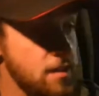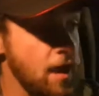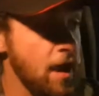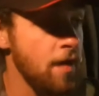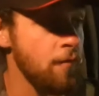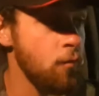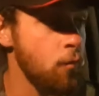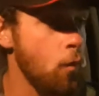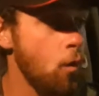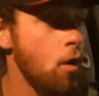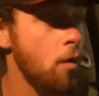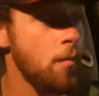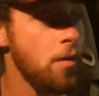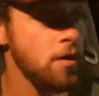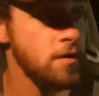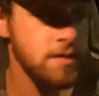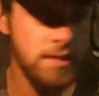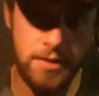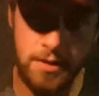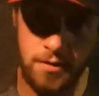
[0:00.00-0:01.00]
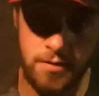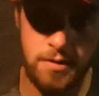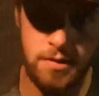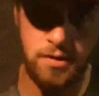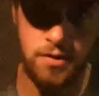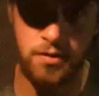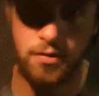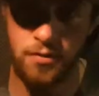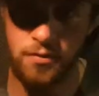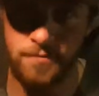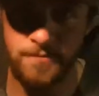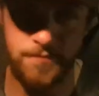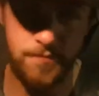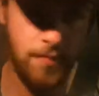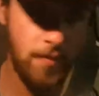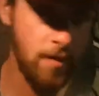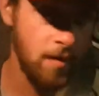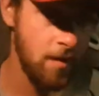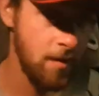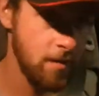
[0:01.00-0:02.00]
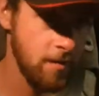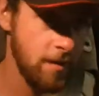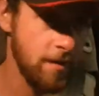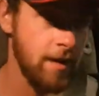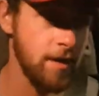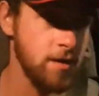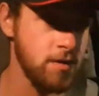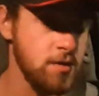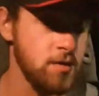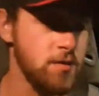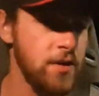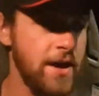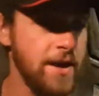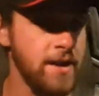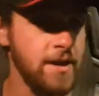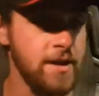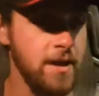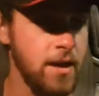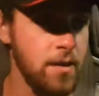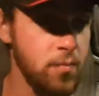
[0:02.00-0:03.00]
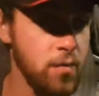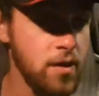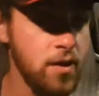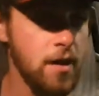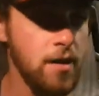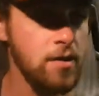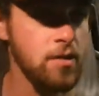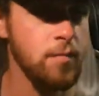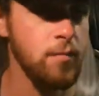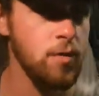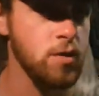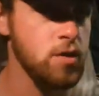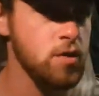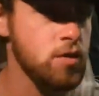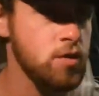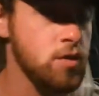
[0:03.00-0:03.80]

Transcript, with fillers: they have Walmarts here too. Like, I could do that again, but none of them are,